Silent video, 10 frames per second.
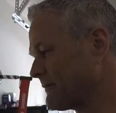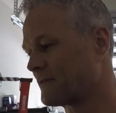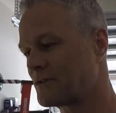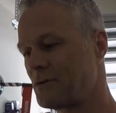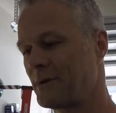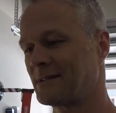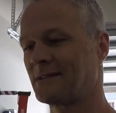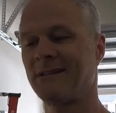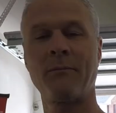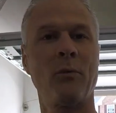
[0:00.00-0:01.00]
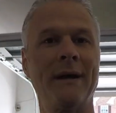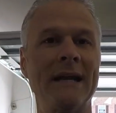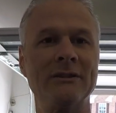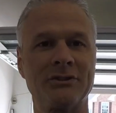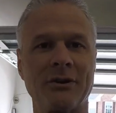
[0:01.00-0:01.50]
it for two reasons. Number one,
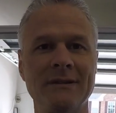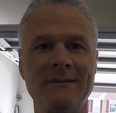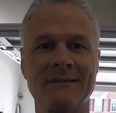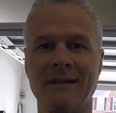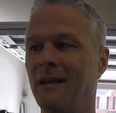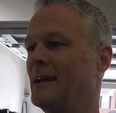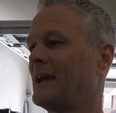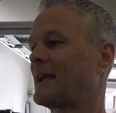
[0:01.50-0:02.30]
insurance, in